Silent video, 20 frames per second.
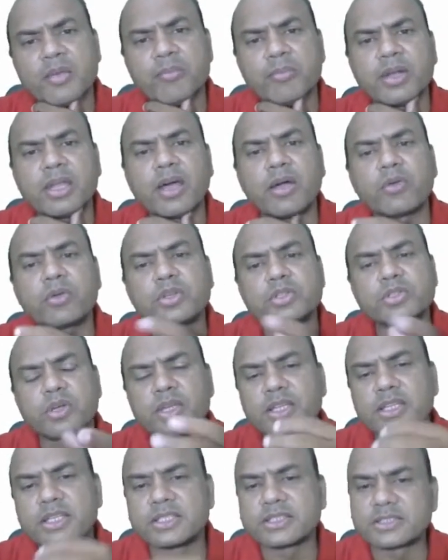But how to
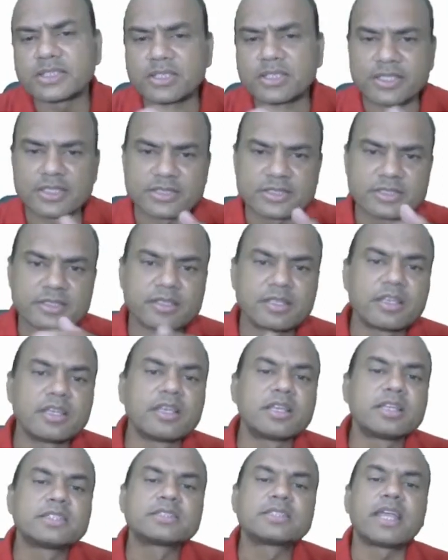join this? See this.
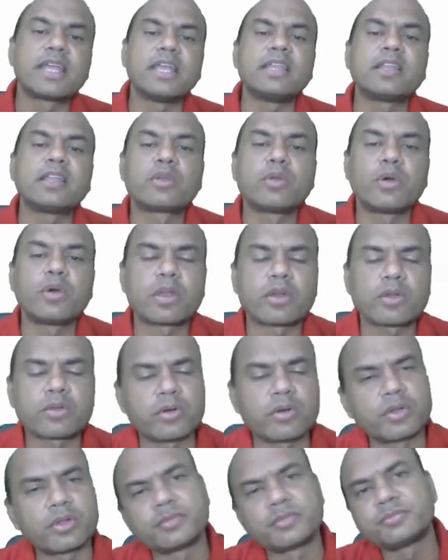Scan the QR
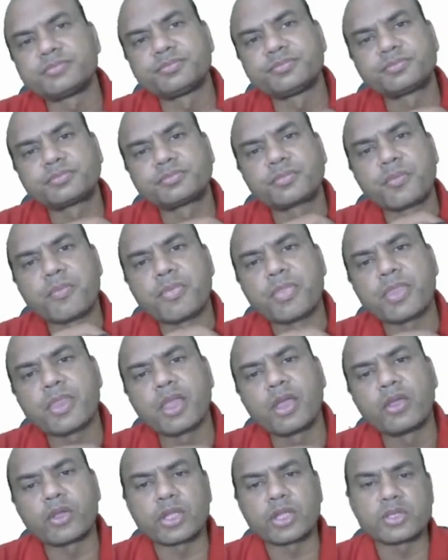code.
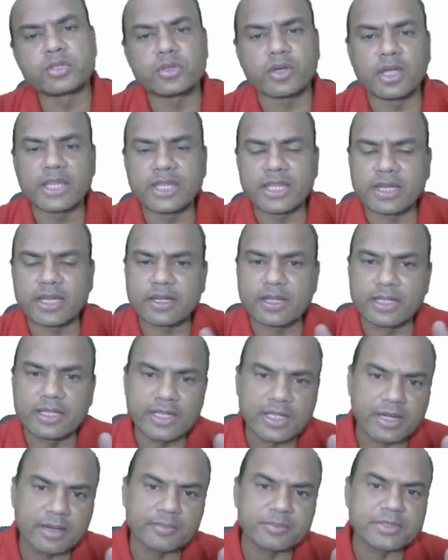You can join our
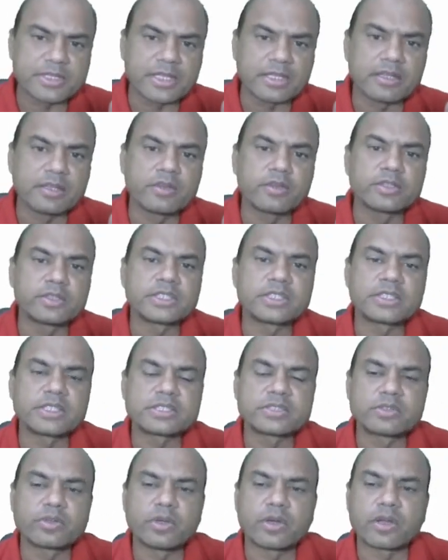Telegram channel using this
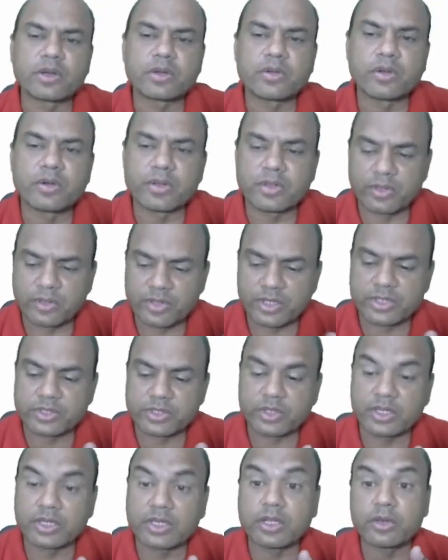QR code. You can
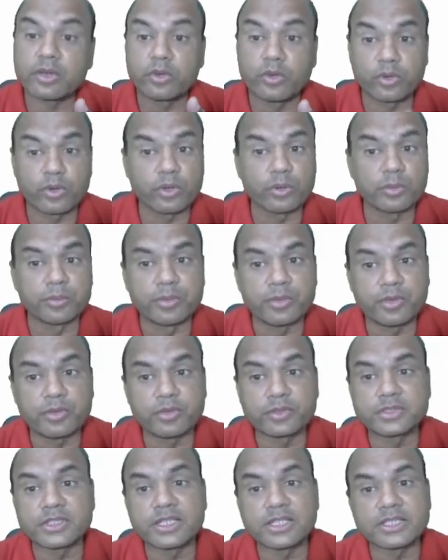join our YouTube
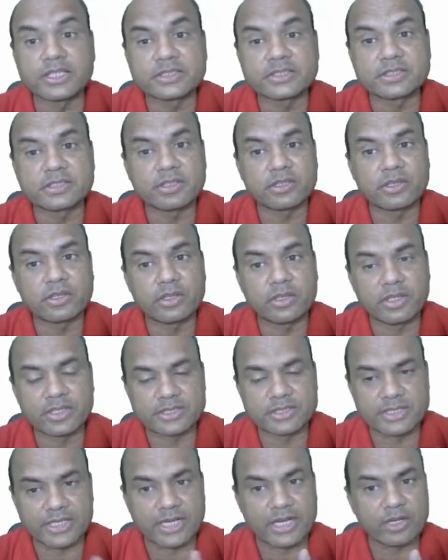using this
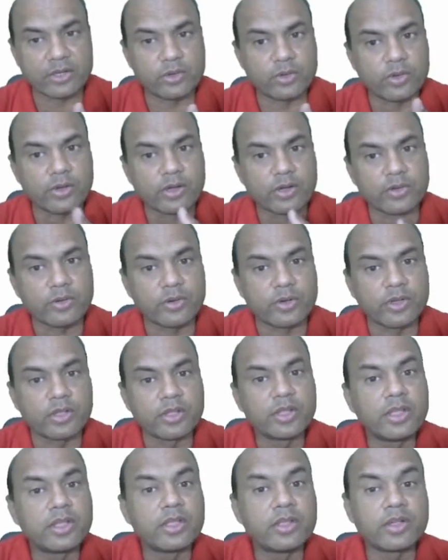second QR code.
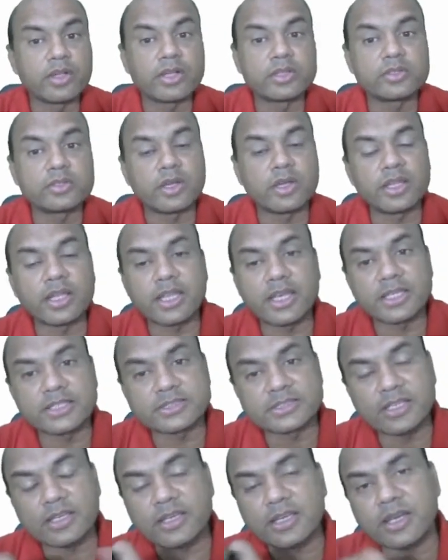You can join our
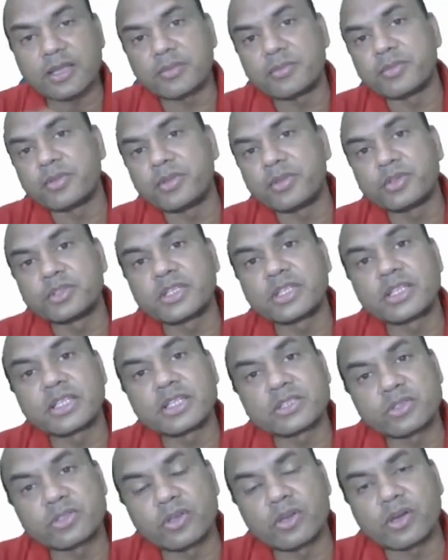Instagram using
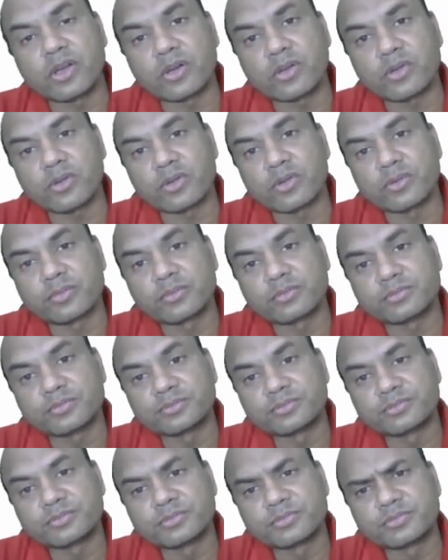this QR code.
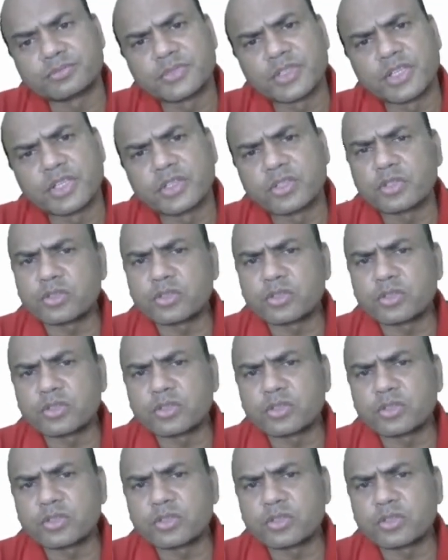So